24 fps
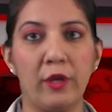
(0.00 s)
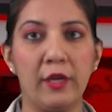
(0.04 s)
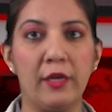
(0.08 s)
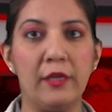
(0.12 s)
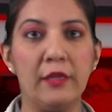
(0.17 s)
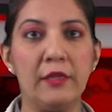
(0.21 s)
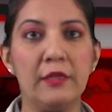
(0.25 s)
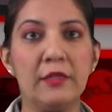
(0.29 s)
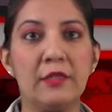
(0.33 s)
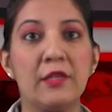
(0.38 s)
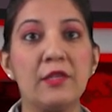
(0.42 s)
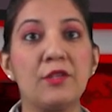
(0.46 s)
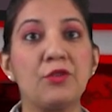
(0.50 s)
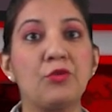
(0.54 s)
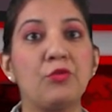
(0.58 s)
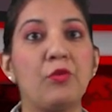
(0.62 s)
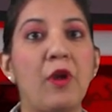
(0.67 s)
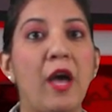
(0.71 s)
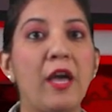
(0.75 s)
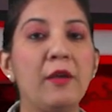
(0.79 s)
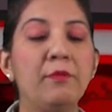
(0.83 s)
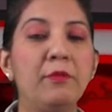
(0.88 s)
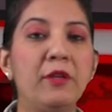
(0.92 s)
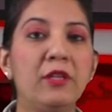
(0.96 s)
Hills,
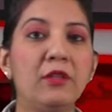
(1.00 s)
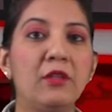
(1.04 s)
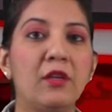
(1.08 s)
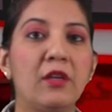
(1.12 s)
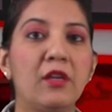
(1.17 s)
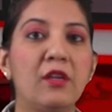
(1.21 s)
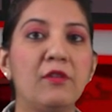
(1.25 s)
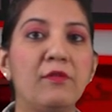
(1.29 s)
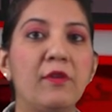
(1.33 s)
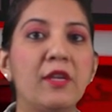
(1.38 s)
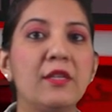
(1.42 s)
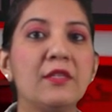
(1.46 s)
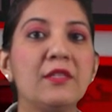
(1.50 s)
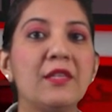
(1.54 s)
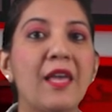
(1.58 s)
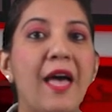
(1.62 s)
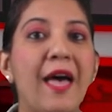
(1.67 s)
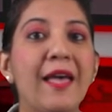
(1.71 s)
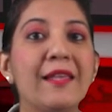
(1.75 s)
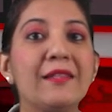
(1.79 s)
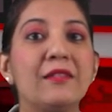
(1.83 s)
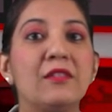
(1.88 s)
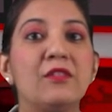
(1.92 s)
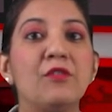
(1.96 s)
describing the events
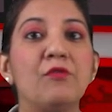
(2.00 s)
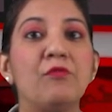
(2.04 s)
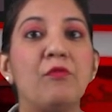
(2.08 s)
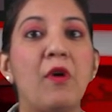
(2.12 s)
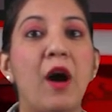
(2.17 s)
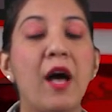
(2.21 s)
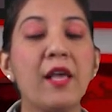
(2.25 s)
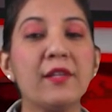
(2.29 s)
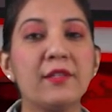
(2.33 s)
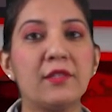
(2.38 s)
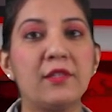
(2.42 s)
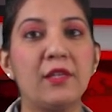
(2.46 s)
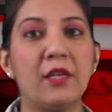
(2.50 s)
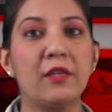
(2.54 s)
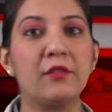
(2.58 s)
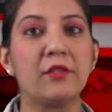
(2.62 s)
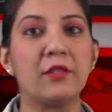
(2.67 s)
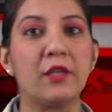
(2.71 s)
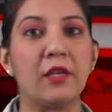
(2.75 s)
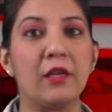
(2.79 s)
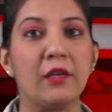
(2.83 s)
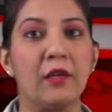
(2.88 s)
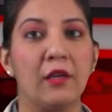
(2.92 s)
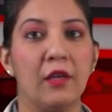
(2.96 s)
as
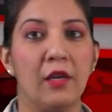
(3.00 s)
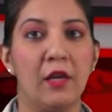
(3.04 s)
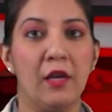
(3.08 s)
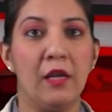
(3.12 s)
devastating.